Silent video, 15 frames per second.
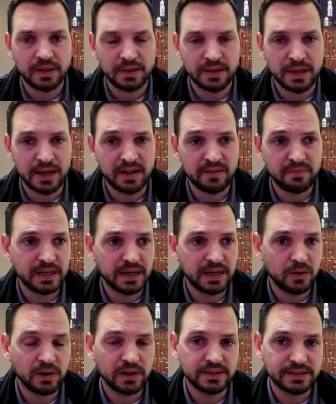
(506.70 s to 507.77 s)
and I've been at
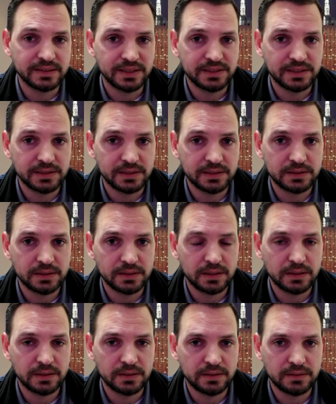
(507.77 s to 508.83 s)
organizations,
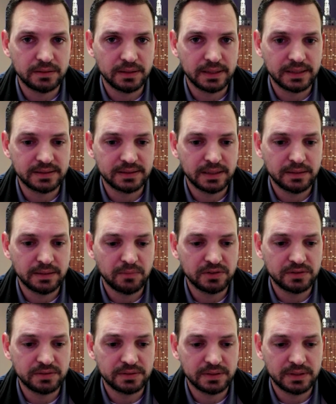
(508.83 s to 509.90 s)
like I said, and
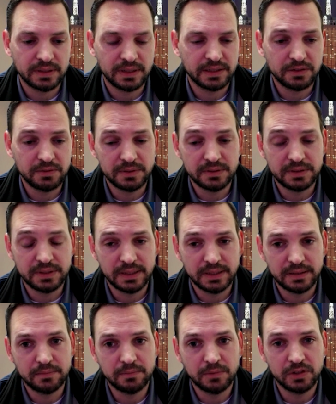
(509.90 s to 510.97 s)
like you said,
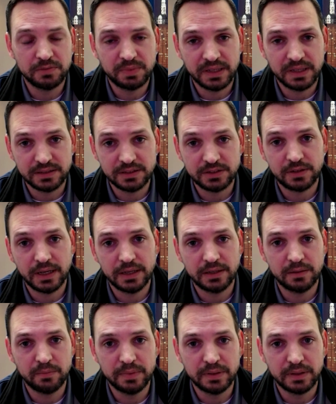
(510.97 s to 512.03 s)
most places try to
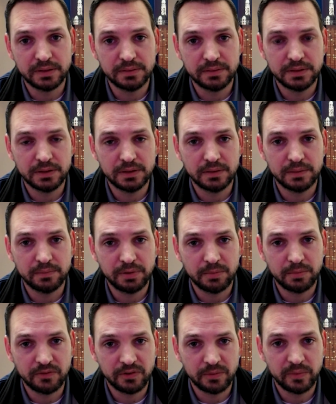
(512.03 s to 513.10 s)
build,
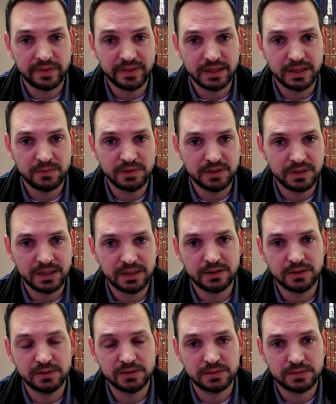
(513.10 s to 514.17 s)
promote from within when you get in
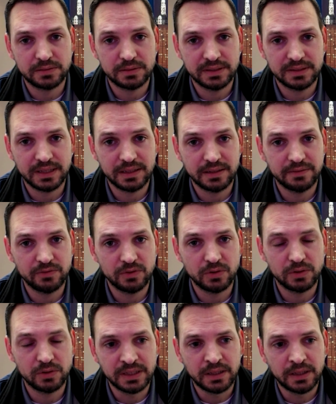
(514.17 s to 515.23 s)
those executive
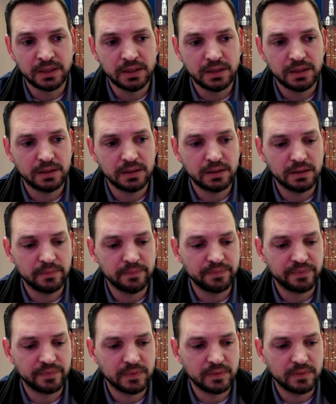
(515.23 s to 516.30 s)
roles. Um,
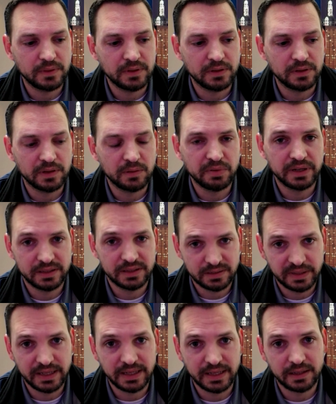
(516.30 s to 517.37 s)
they'll bring in
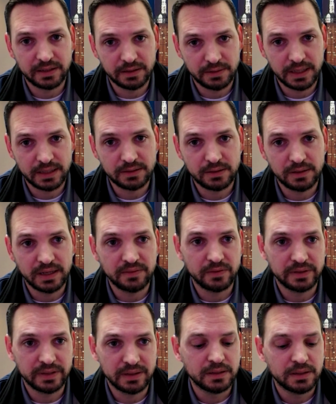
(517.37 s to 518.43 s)
somebody like a director level
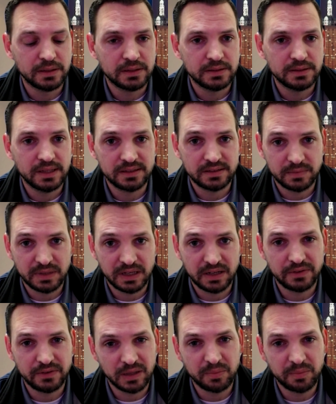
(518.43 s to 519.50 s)
and then test them out for
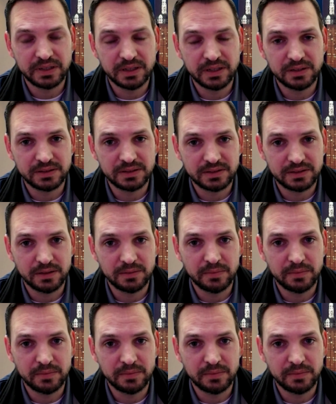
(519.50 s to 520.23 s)
a couple of years and start